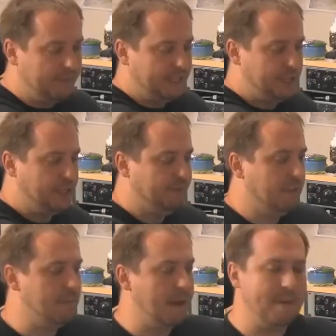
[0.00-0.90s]
of like
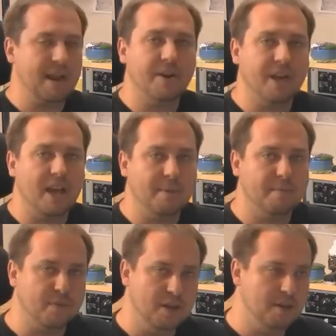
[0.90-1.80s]
shifted my paradigm
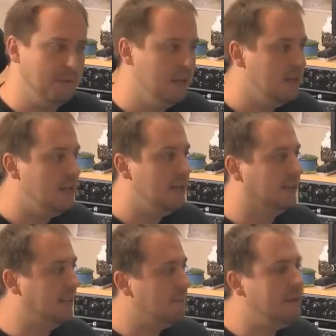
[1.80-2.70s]
from
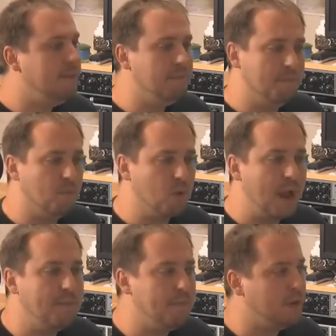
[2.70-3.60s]
let me
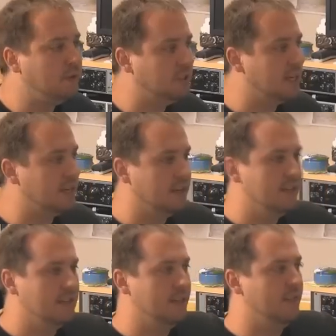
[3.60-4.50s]
write music
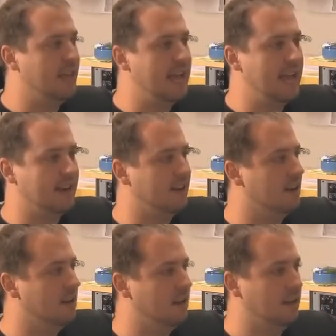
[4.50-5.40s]
that
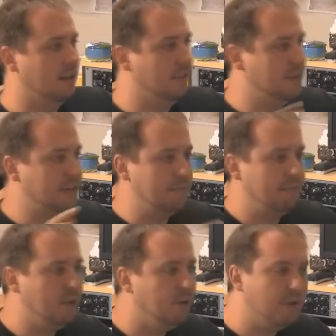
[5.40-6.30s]
the
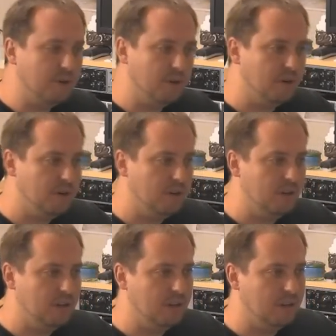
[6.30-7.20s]
computer
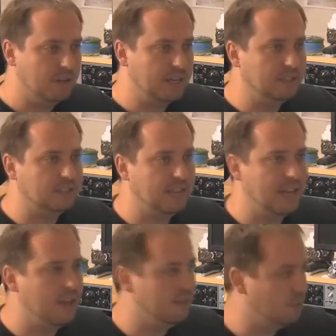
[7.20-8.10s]

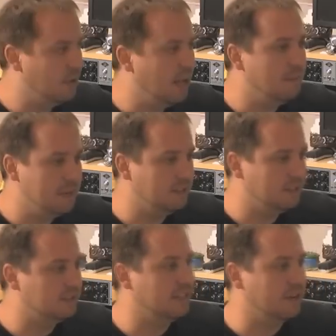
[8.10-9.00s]
will help me
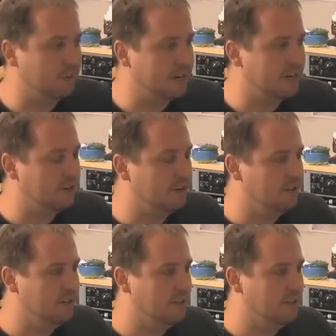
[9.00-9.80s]
to sound real.